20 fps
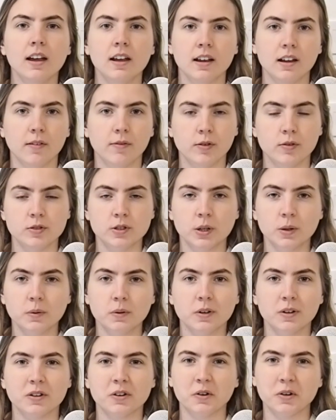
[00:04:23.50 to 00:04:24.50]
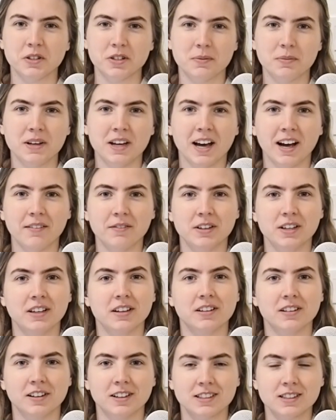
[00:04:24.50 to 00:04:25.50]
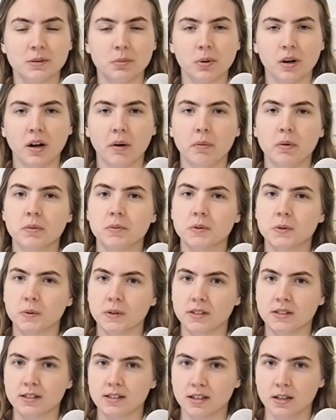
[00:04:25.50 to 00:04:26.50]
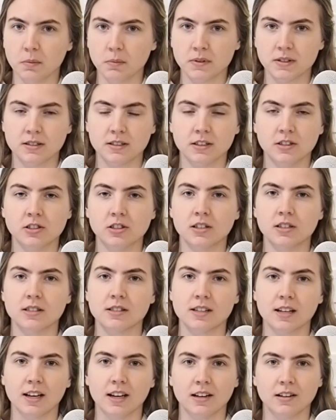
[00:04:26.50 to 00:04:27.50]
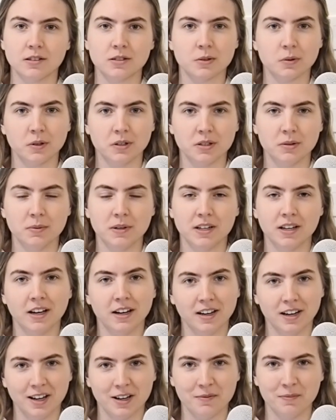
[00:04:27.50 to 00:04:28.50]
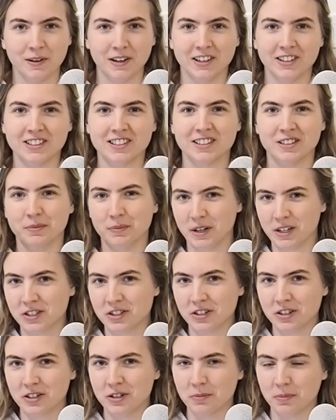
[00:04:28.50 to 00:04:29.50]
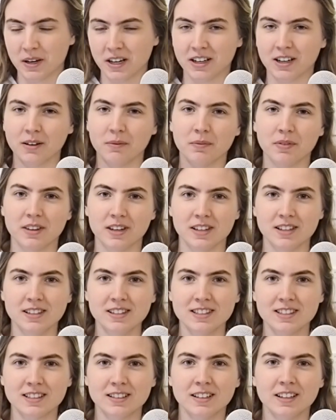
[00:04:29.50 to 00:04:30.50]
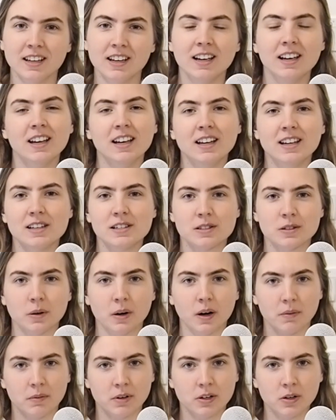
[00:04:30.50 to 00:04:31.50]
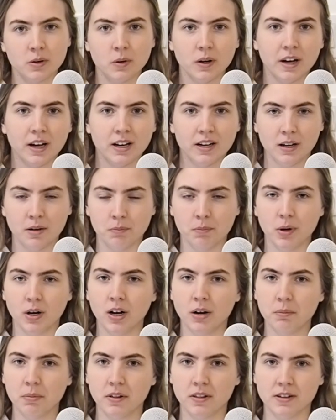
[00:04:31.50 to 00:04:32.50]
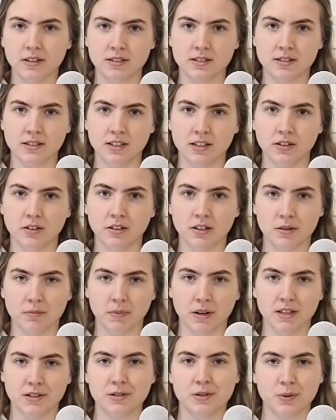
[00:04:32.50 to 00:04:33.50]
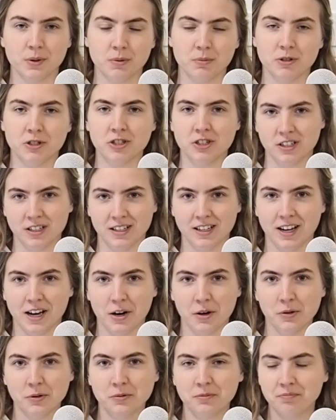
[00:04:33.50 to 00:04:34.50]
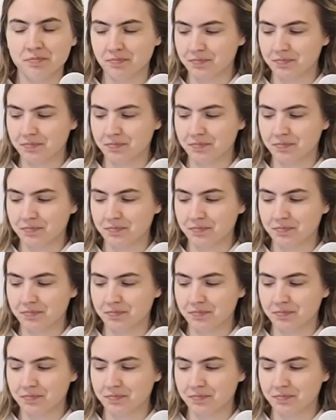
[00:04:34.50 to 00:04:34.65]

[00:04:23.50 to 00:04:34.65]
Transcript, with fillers: If you don't, you're going to be having lots of problems with skip stitches, and it's going to be a nightmare. So make sure you pick up these. So I'm going to go ahead and pop this needle in my sewing machine now.